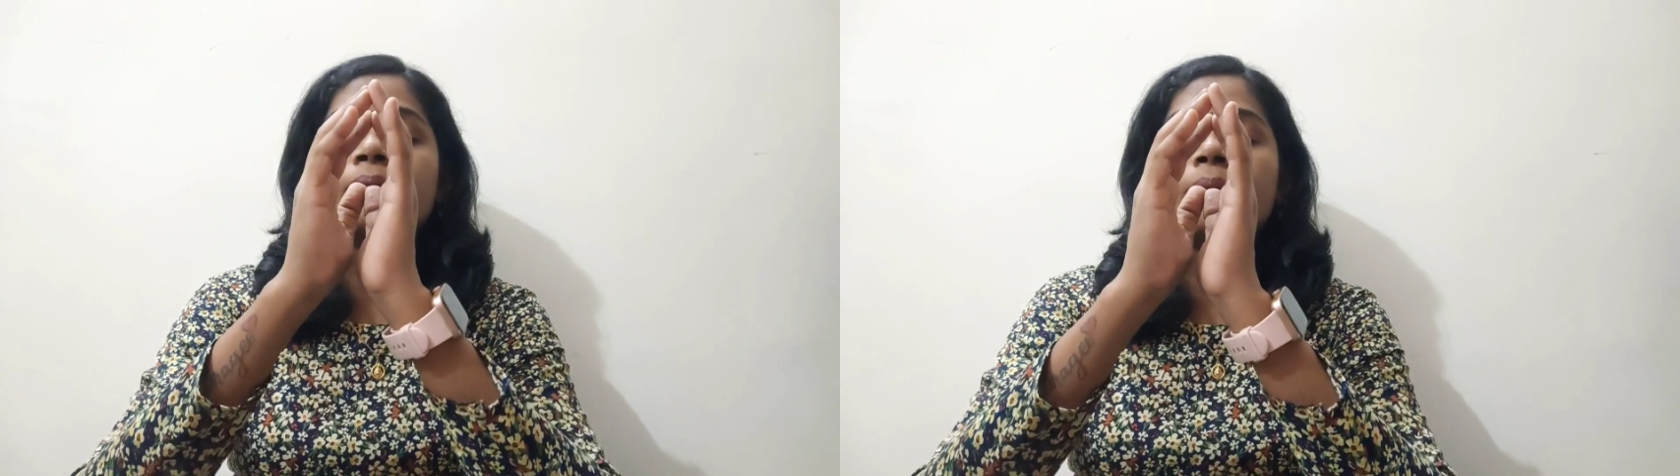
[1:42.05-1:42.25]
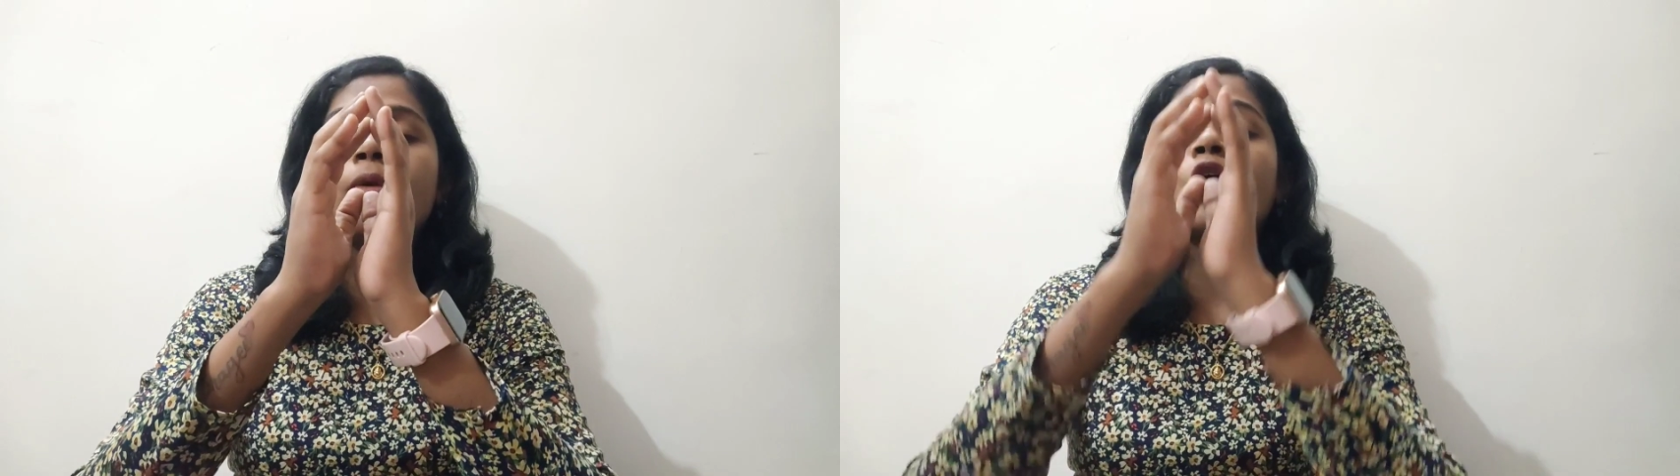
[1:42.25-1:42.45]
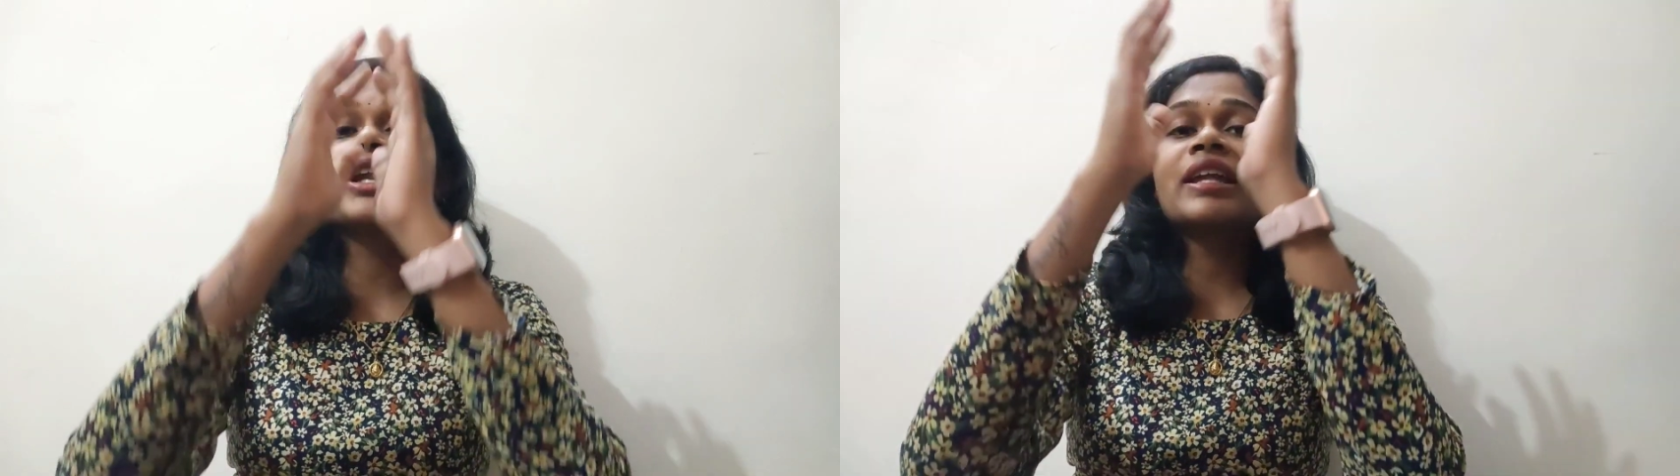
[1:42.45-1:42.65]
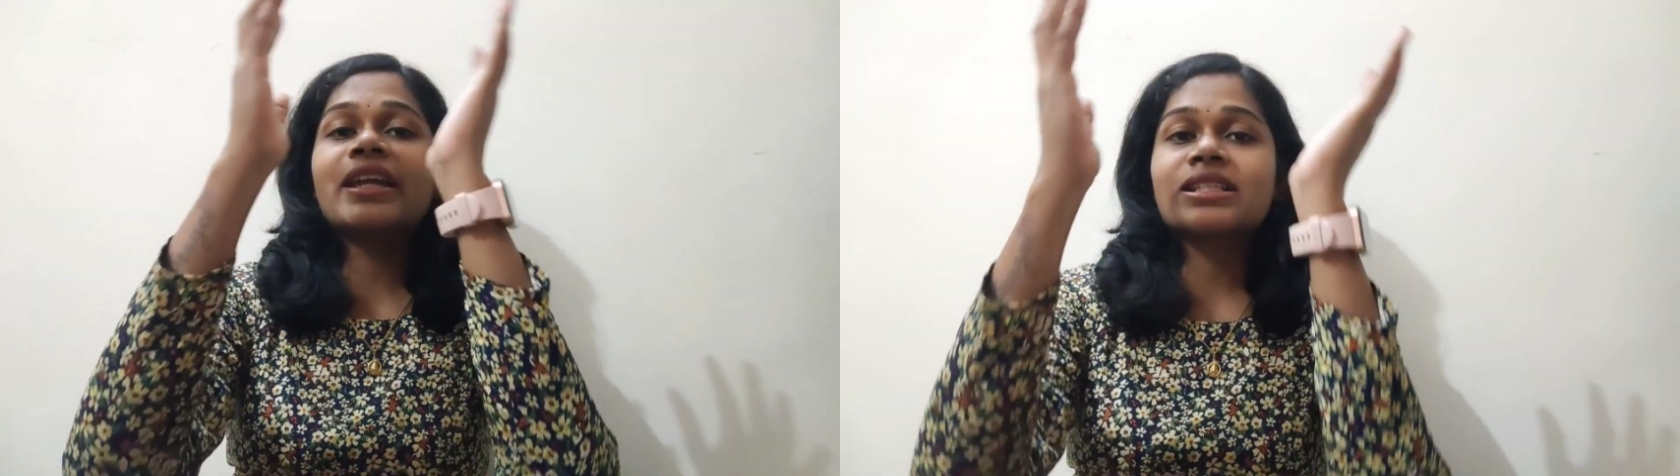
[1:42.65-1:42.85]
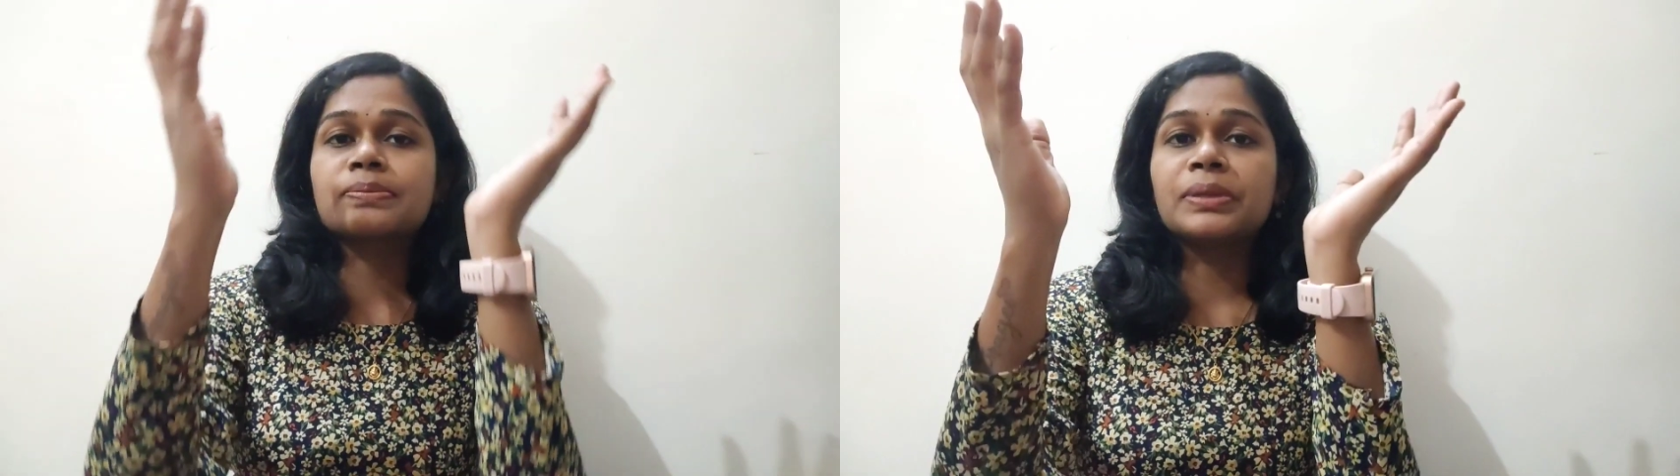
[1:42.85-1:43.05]
body
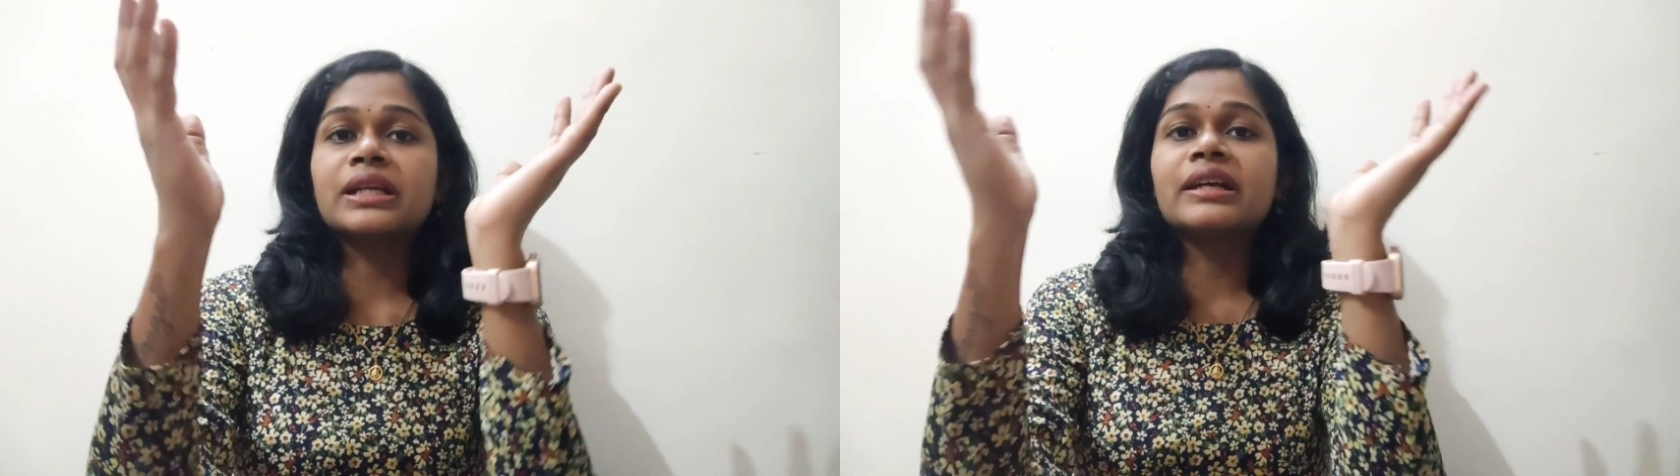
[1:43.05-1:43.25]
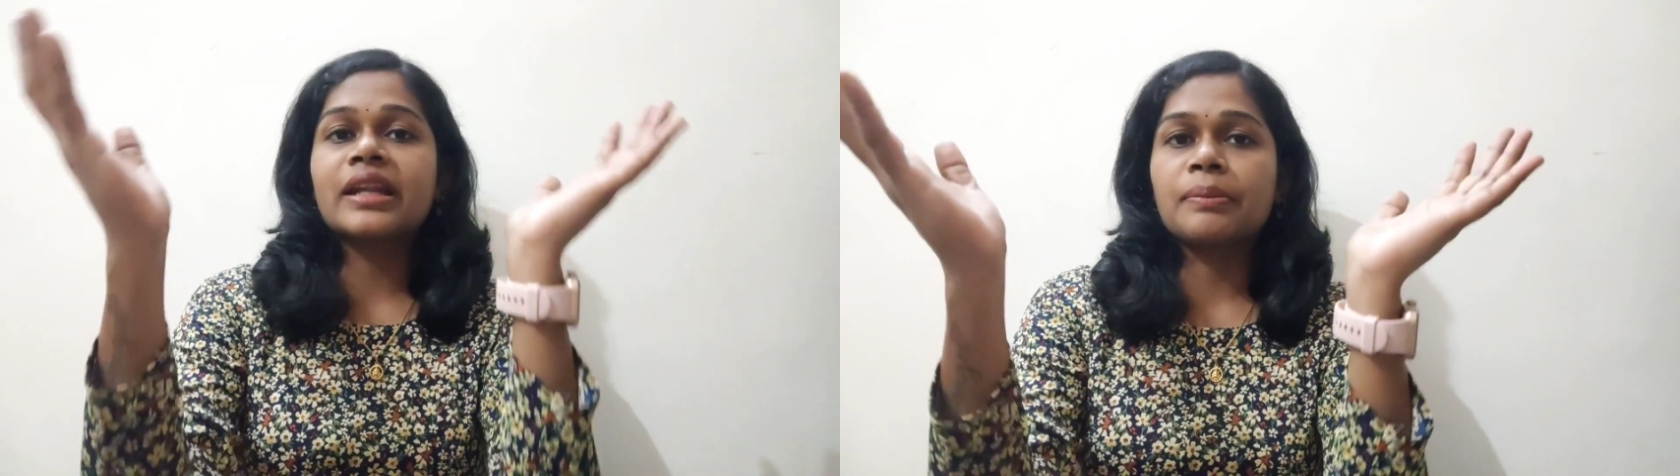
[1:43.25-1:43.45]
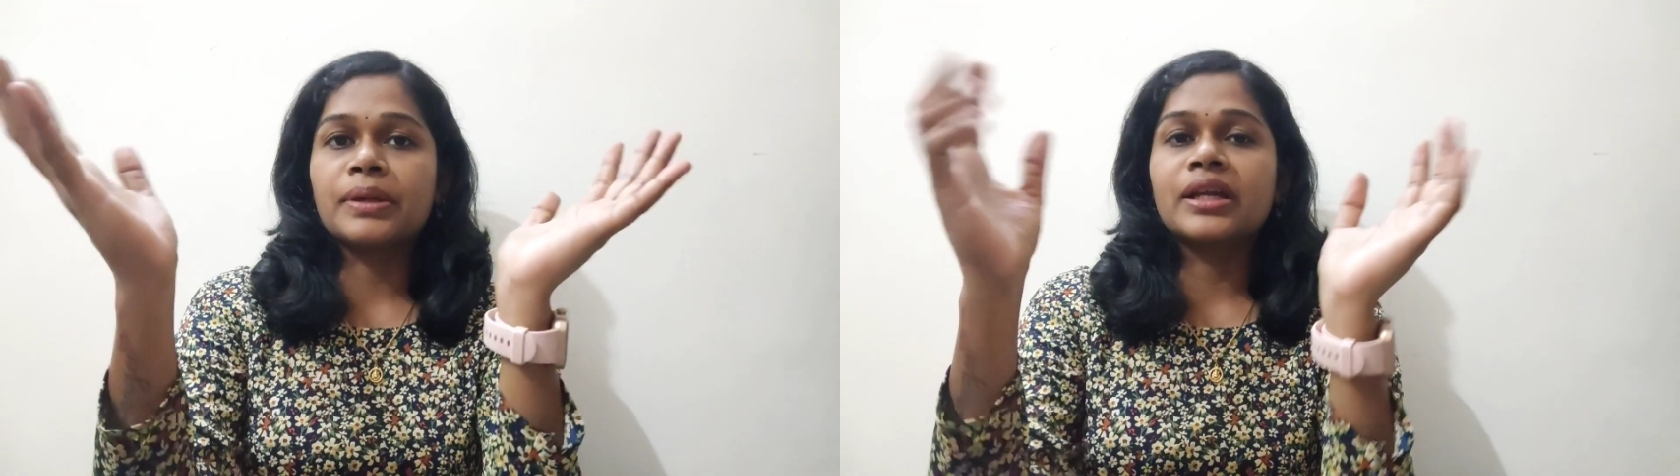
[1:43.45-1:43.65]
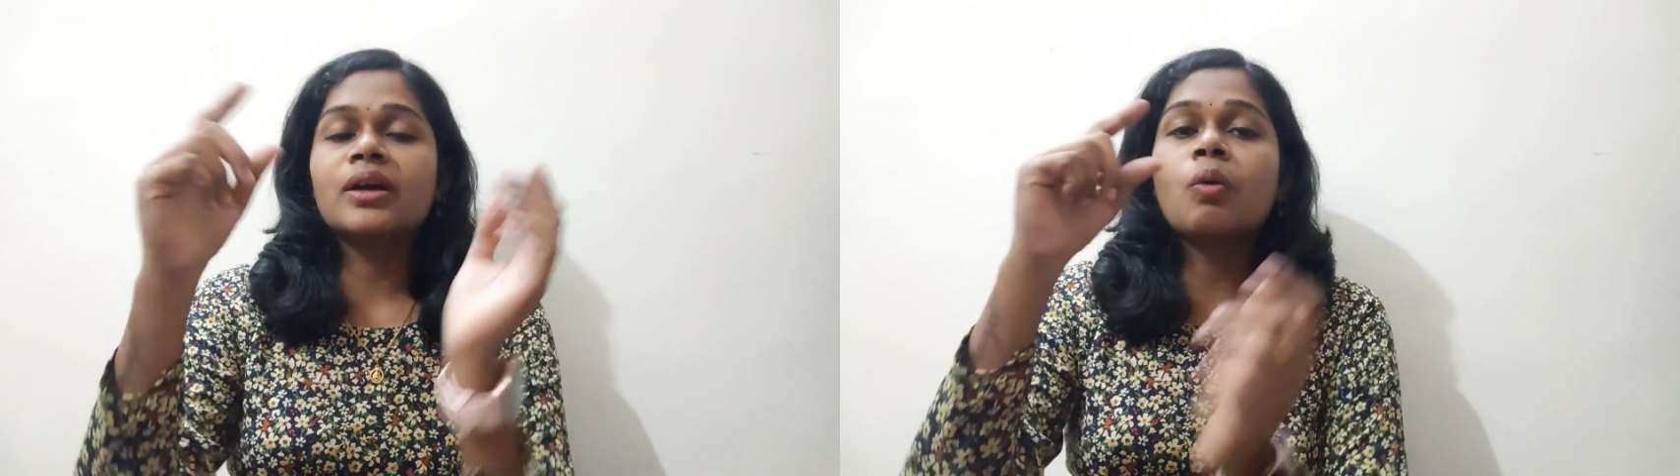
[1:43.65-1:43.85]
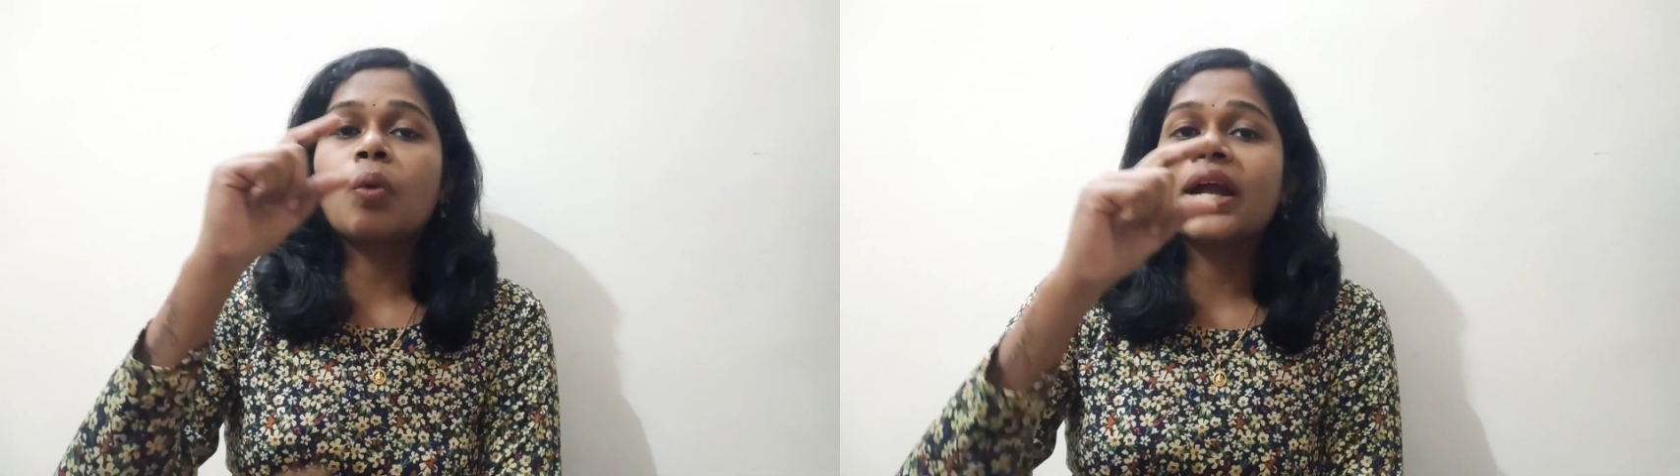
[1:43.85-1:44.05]
gets bigger and
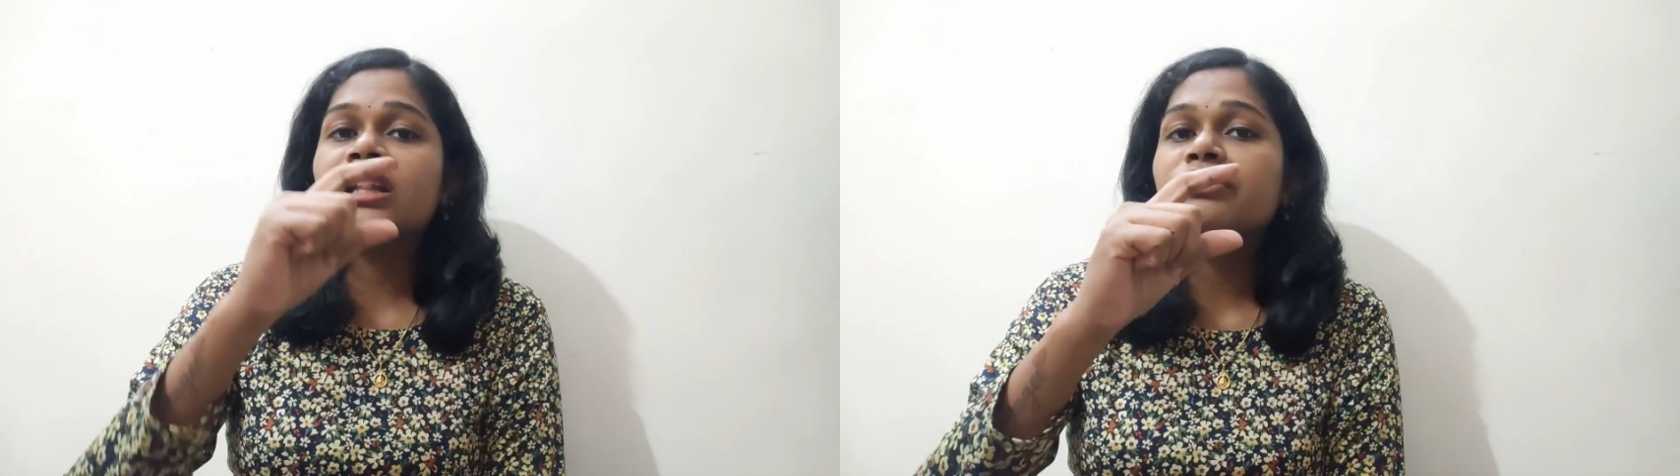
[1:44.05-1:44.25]
bigger while